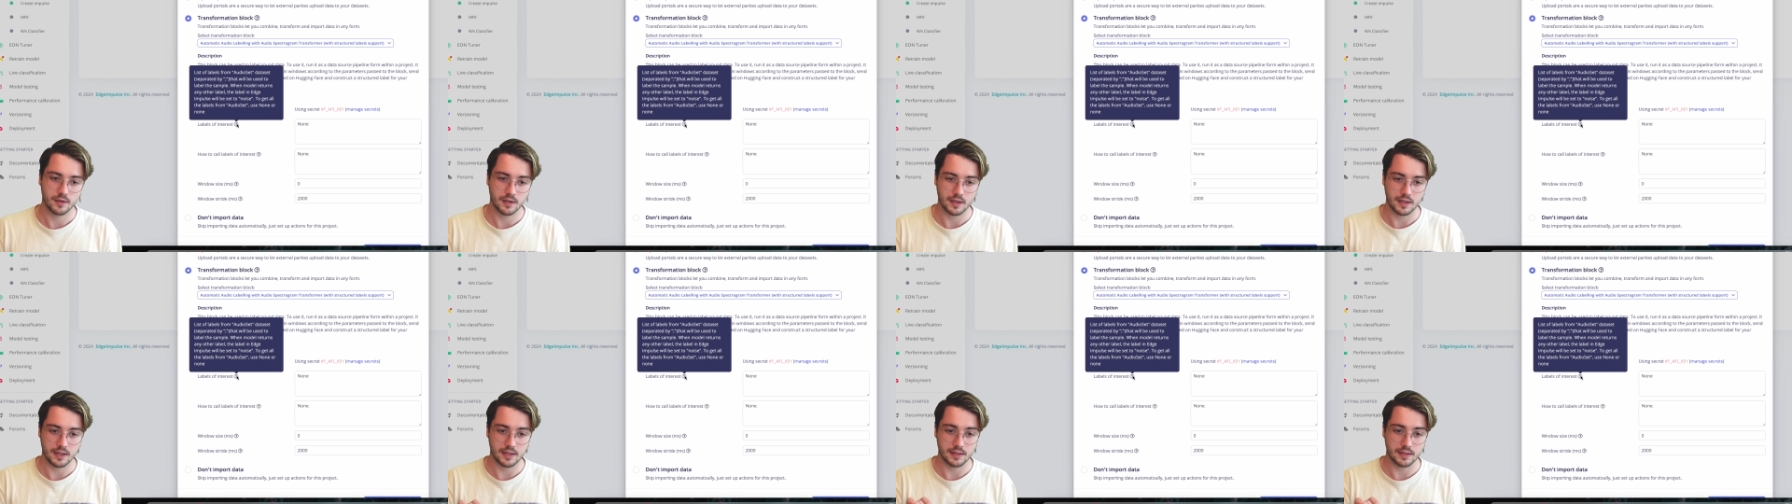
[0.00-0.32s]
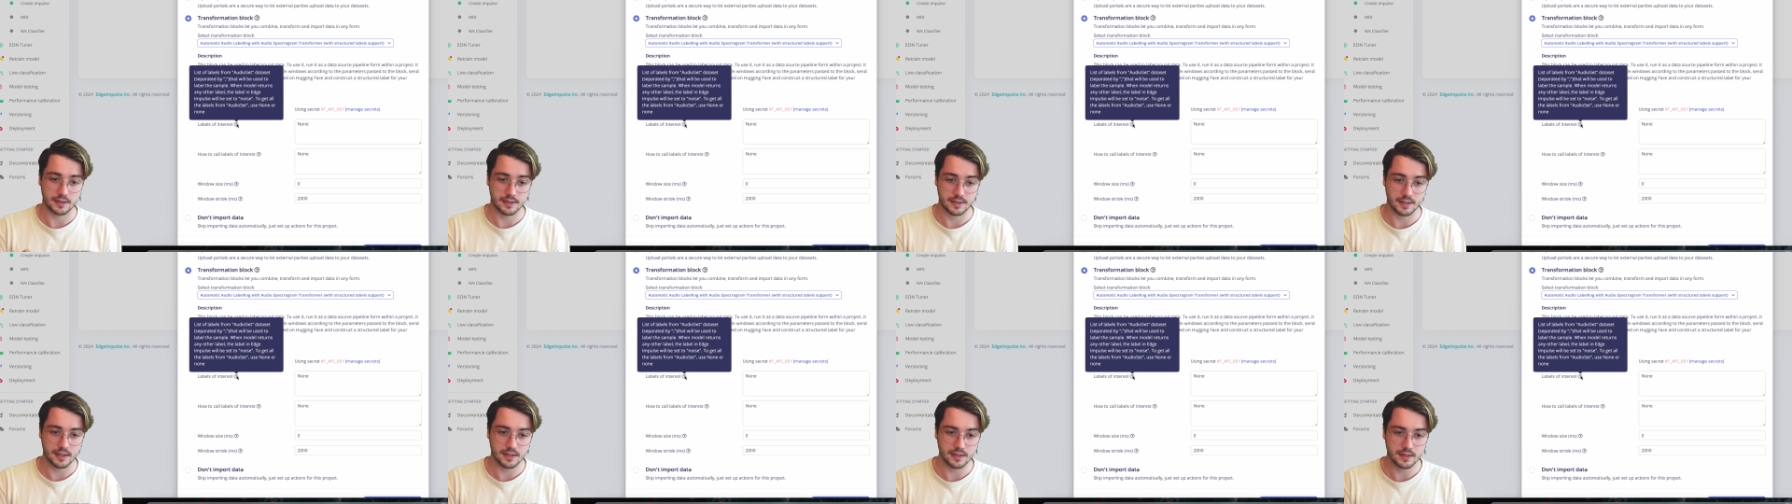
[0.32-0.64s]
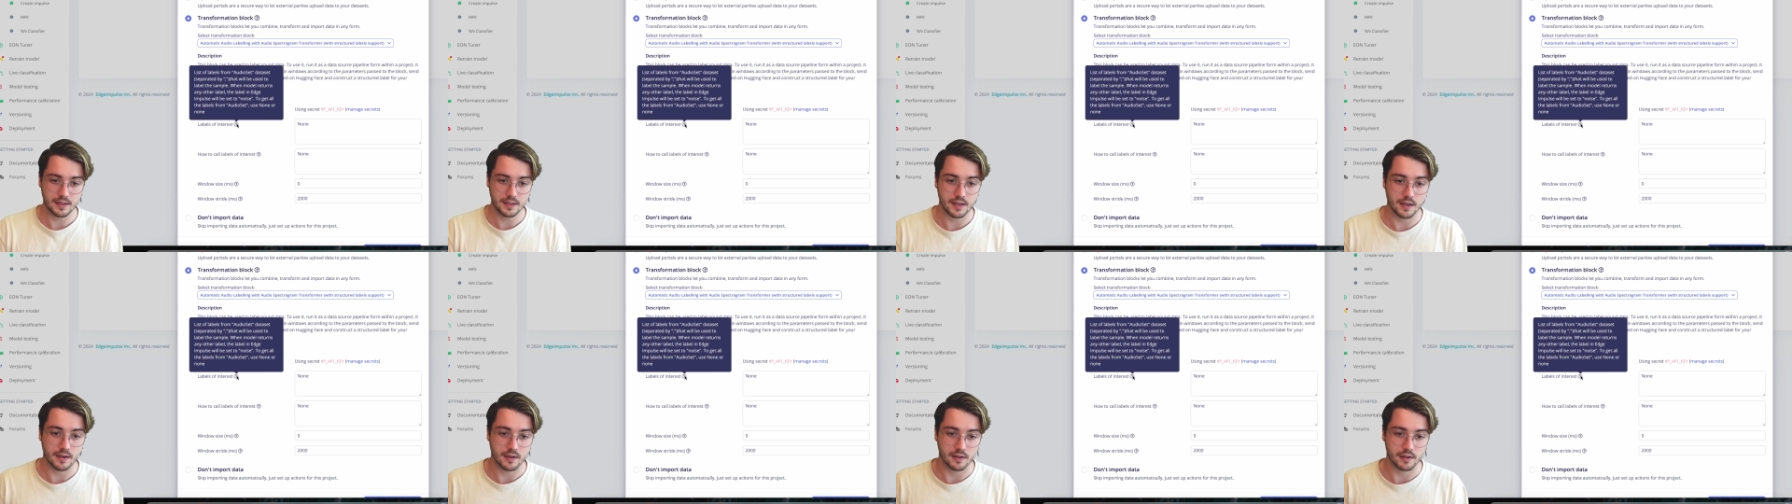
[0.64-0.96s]
It says
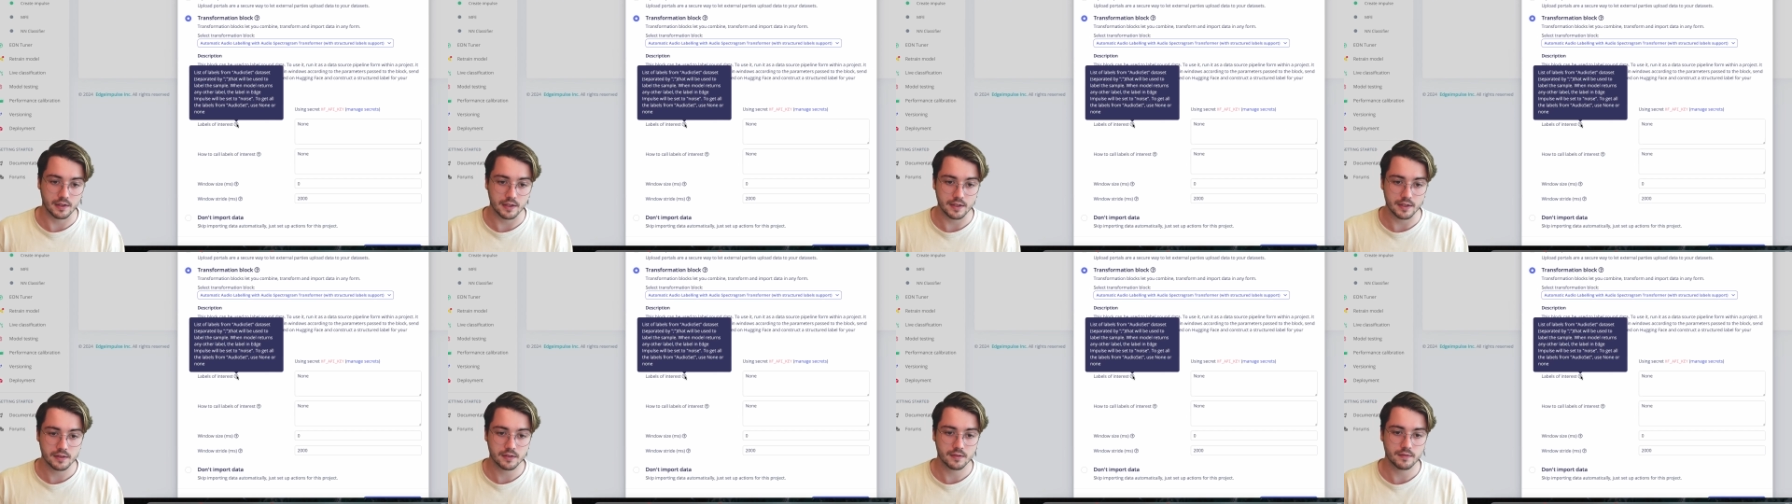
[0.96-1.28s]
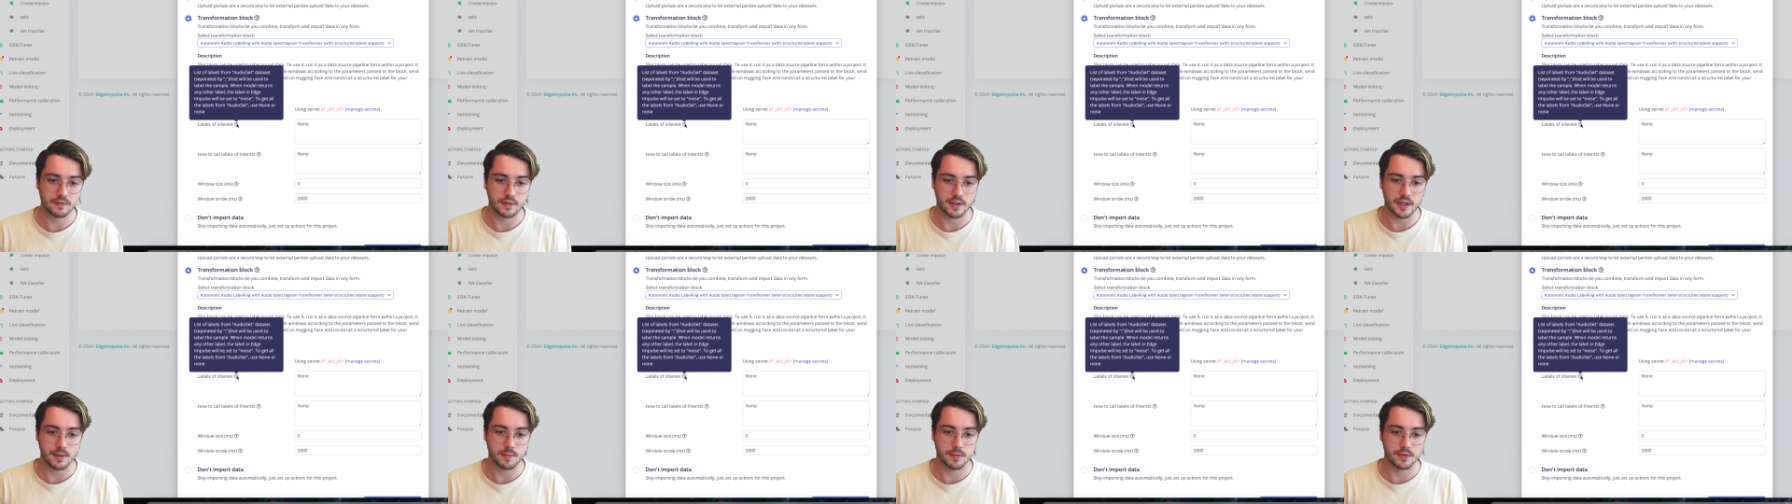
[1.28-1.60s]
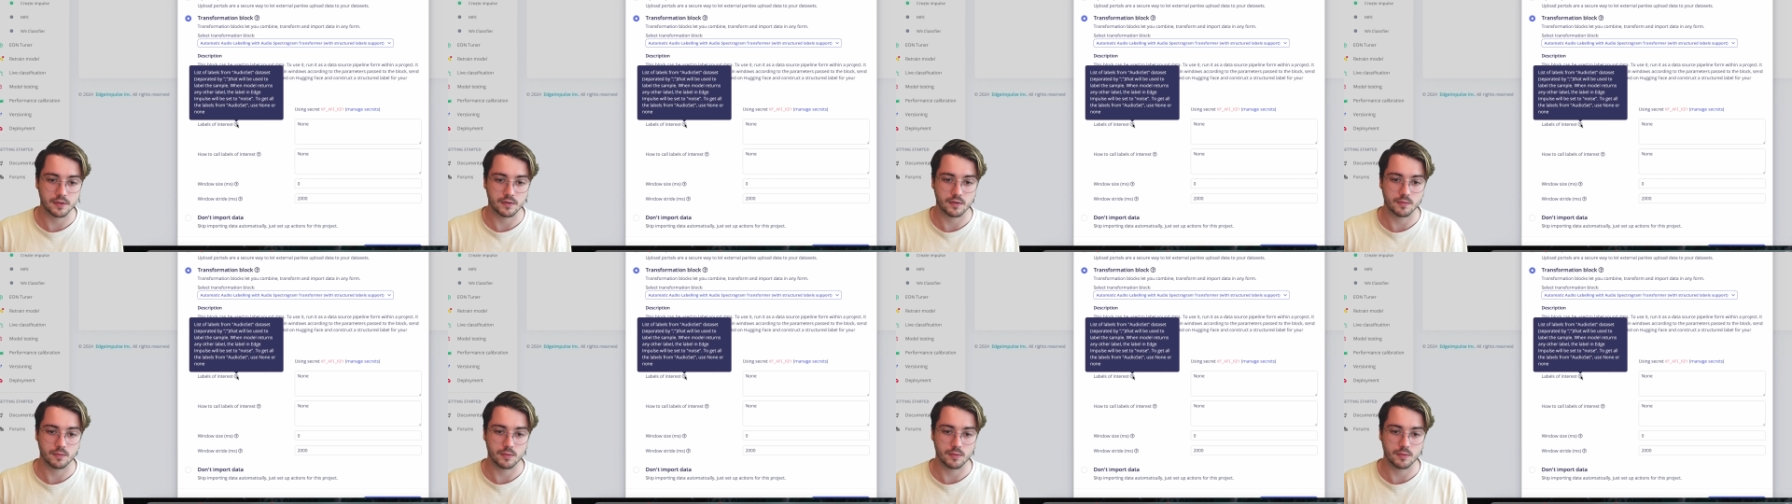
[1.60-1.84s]
here list of labels from